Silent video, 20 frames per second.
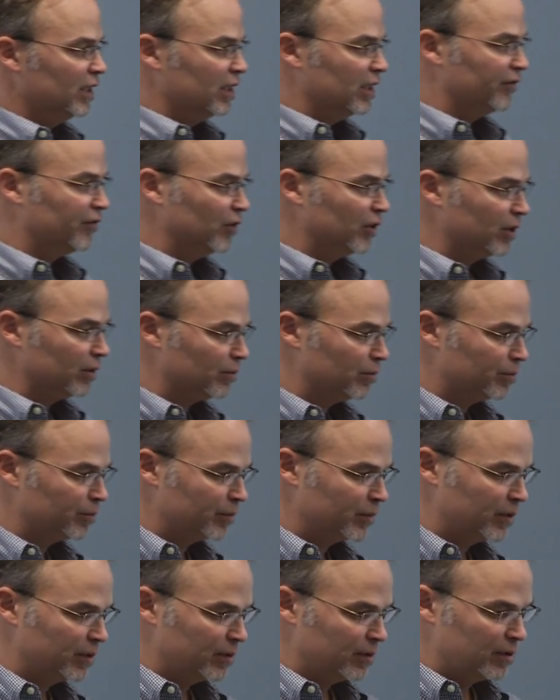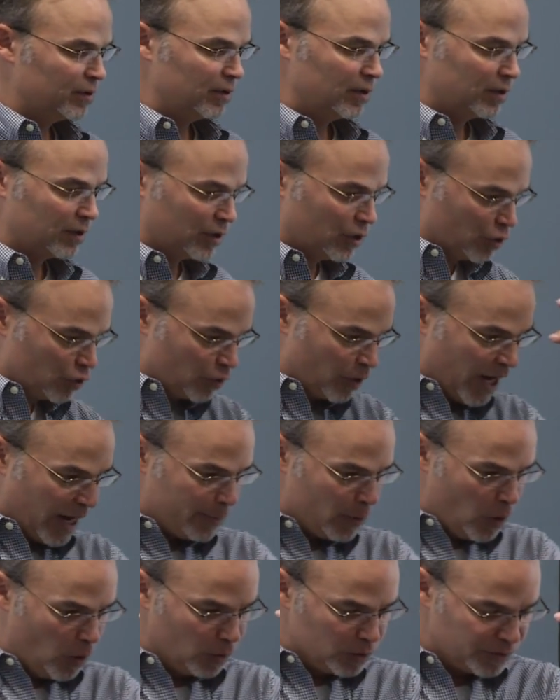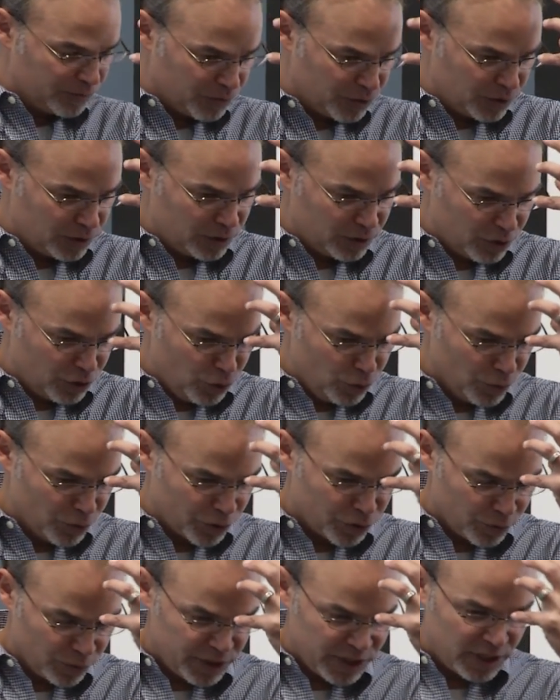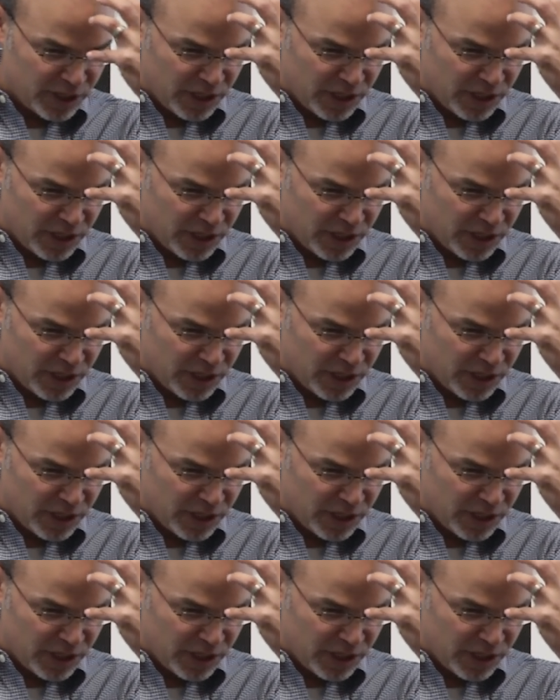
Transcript: if you could grab a hold of two or three